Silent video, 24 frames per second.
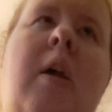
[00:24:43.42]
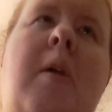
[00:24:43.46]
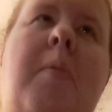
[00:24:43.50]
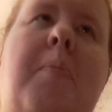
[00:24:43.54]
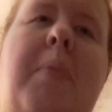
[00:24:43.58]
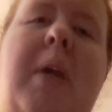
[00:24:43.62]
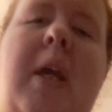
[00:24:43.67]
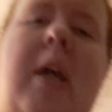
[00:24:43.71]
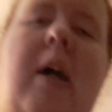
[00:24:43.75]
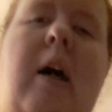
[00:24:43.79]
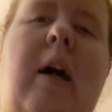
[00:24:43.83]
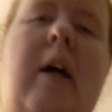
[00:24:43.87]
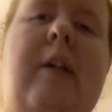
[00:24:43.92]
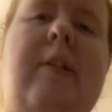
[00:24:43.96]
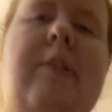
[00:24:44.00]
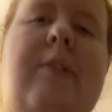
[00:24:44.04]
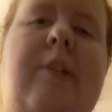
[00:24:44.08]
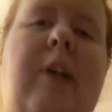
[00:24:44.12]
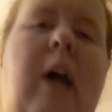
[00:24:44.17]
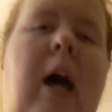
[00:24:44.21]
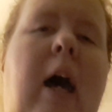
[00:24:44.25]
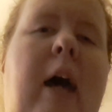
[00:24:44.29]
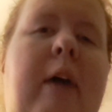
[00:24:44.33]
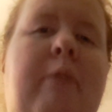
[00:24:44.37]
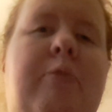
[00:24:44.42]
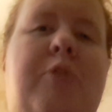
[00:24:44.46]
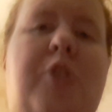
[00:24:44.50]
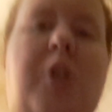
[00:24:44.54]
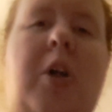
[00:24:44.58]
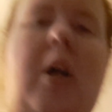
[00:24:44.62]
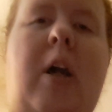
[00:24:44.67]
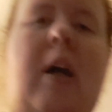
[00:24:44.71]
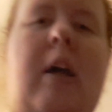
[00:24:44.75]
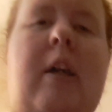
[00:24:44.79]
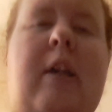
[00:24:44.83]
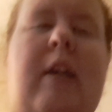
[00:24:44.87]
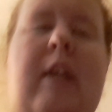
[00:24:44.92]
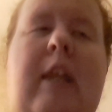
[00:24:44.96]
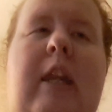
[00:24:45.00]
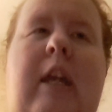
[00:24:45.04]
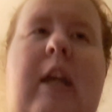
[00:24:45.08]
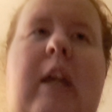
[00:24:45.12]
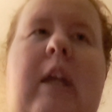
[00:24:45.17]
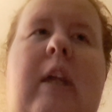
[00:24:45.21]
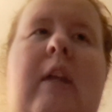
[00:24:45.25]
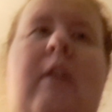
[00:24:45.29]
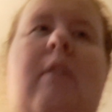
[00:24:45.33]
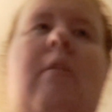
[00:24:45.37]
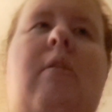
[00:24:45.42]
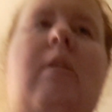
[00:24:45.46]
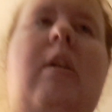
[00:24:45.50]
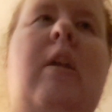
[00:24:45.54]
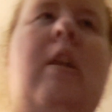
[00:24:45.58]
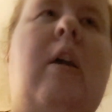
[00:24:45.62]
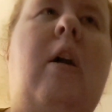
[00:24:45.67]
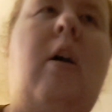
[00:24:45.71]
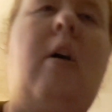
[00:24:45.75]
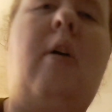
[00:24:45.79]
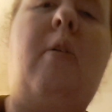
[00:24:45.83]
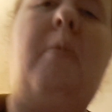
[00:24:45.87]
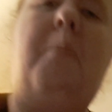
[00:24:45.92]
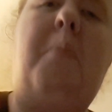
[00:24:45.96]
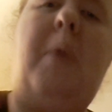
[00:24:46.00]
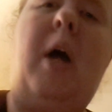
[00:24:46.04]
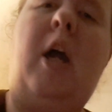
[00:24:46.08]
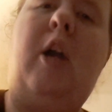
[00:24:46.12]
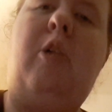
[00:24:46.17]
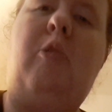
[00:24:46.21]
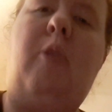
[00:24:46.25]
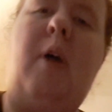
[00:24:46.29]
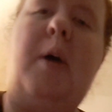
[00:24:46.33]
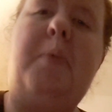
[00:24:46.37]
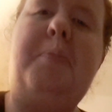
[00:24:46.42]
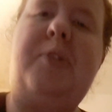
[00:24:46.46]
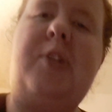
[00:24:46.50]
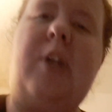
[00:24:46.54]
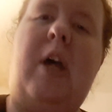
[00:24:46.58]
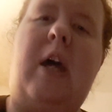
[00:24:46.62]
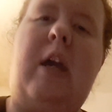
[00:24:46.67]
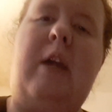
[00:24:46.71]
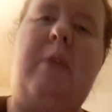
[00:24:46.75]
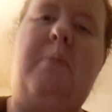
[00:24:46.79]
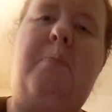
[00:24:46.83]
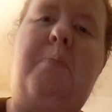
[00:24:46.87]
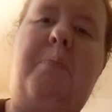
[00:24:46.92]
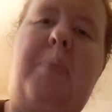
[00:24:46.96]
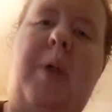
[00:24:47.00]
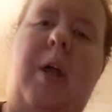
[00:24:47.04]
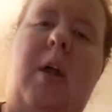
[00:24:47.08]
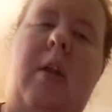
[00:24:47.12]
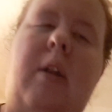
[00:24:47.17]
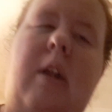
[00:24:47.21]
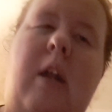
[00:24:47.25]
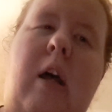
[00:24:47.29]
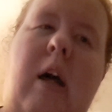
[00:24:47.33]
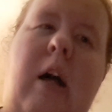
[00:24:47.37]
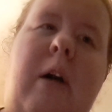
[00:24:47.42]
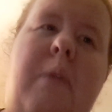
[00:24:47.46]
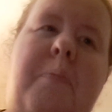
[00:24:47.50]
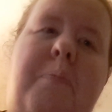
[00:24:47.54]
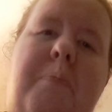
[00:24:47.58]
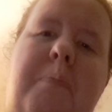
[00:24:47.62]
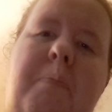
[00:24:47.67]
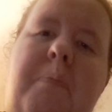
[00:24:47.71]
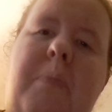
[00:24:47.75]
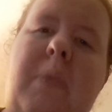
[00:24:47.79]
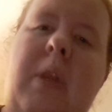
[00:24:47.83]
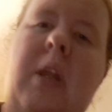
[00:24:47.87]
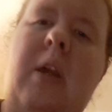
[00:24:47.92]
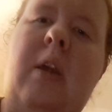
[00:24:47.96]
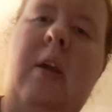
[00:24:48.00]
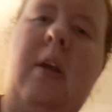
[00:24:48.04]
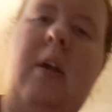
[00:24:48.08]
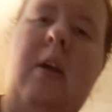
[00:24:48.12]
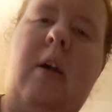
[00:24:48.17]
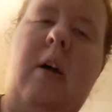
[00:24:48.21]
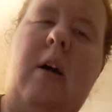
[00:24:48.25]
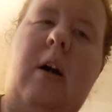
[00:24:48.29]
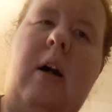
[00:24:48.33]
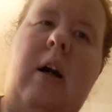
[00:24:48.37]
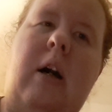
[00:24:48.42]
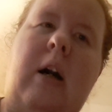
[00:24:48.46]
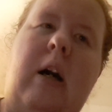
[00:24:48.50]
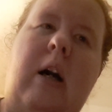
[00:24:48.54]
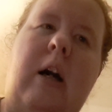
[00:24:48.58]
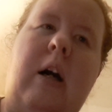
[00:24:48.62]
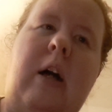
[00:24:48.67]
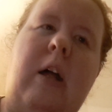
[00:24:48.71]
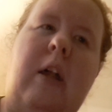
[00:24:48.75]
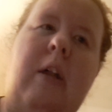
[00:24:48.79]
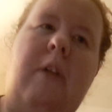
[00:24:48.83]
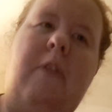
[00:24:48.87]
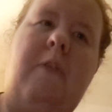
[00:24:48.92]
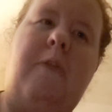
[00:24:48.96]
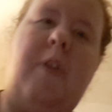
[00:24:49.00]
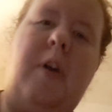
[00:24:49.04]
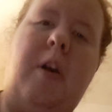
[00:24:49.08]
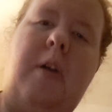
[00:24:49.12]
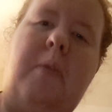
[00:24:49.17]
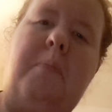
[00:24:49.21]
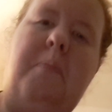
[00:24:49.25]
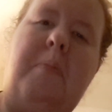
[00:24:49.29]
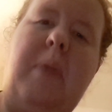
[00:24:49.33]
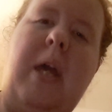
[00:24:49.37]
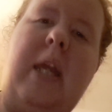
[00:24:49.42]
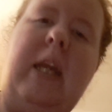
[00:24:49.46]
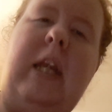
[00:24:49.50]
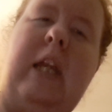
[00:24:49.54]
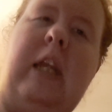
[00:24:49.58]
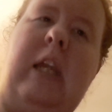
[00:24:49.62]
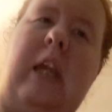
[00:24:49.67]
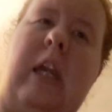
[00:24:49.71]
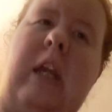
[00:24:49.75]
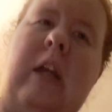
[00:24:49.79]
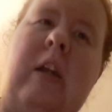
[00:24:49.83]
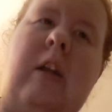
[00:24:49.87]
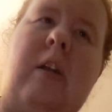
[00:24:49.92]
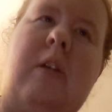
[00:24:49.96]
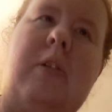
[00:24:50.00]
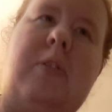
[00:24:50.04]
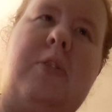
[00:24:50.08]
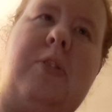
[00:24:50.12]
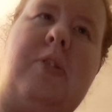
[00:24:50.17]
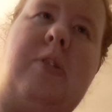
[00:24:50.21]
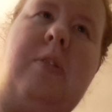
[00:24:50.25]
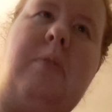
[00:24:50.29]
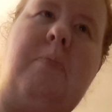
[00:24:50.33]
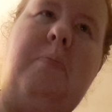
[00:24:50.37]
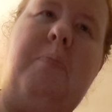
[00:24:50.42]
because I've tried getting, you know, my website built up uh, for many years,